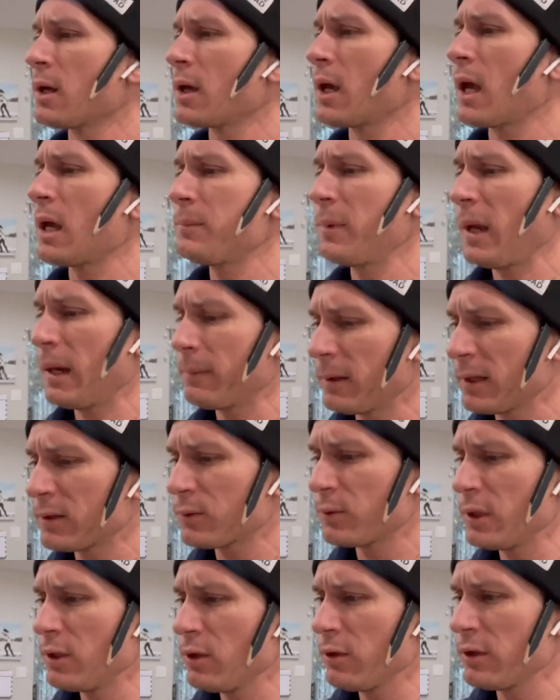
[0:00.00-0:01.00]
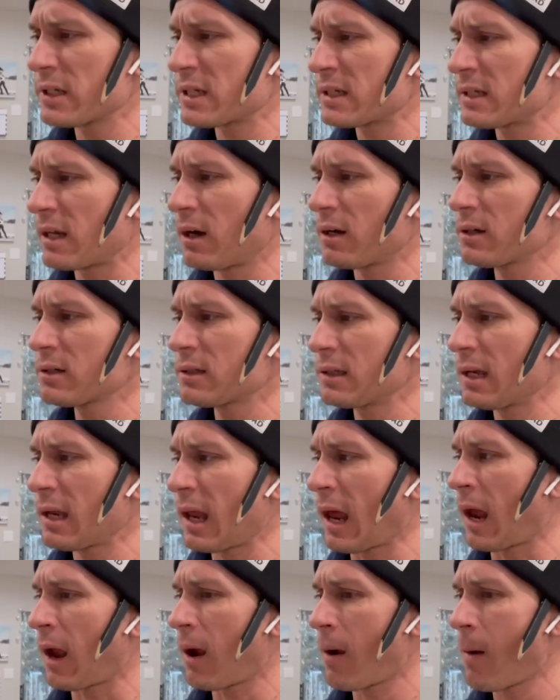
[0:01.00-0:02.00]
Hey, babe, let's redo the stairs
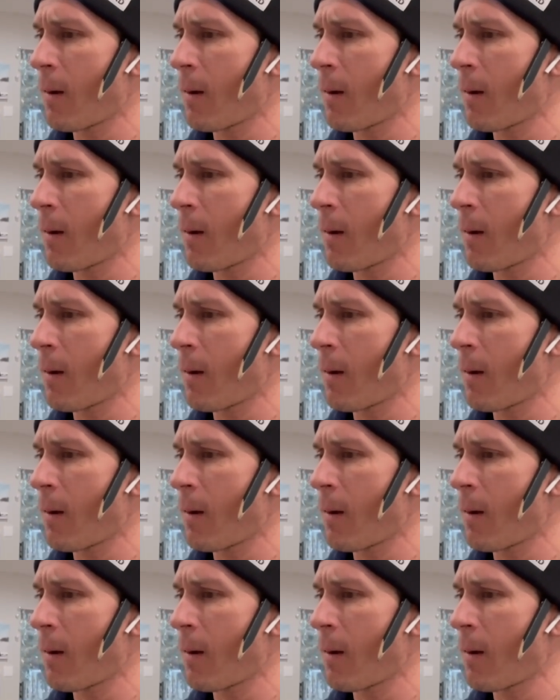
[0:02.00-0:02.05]
today.